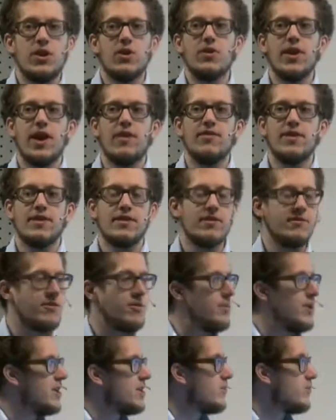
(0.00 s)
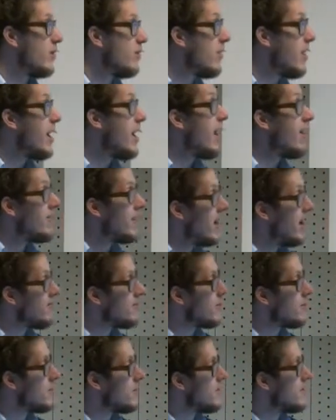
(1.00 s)
we don't have this information. We may have it
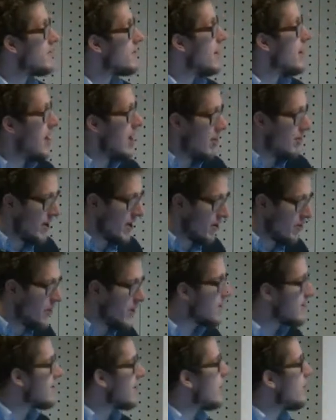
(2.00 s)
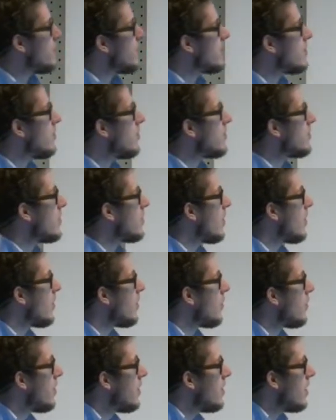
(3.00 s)
afterwards, but in real time we don't
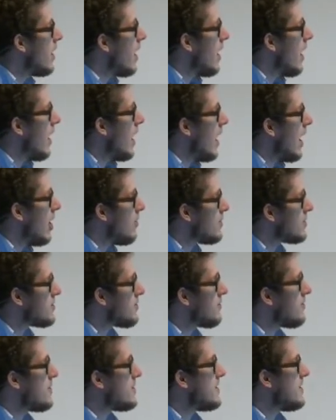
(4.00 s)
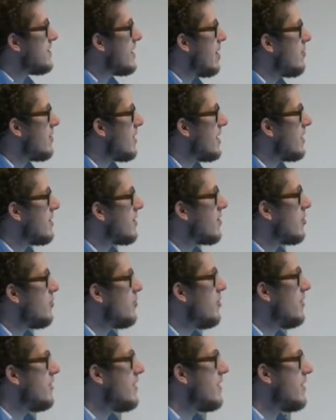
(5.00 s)
know how much transmission is happening in the
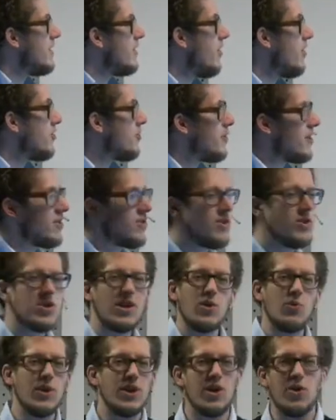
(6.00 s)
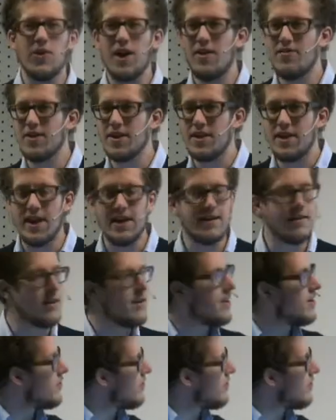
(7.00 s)
community, in the hospitals. Usually we don't have the data